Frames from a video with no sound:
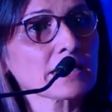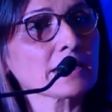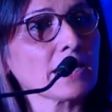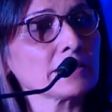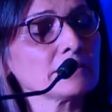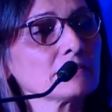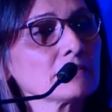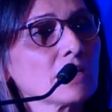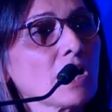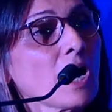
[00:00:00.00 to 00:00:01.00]

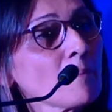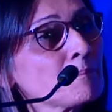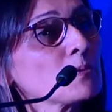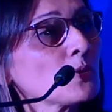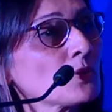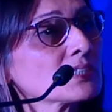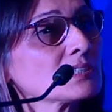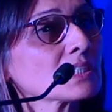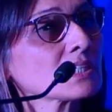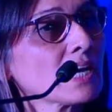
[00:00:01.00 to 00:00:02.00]
can upload
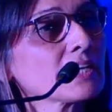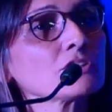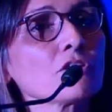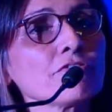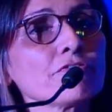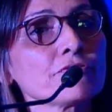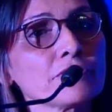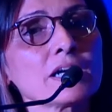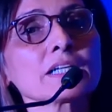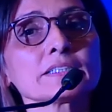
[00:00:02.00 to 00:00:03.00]
the kind of
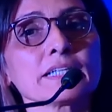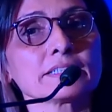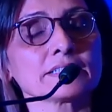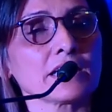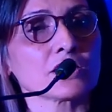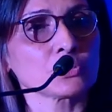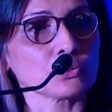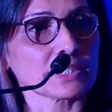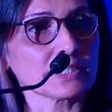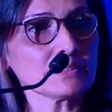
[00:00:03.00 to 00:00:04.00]
work that they are
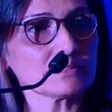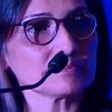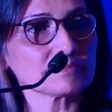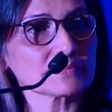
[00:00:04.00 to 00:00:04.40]
doing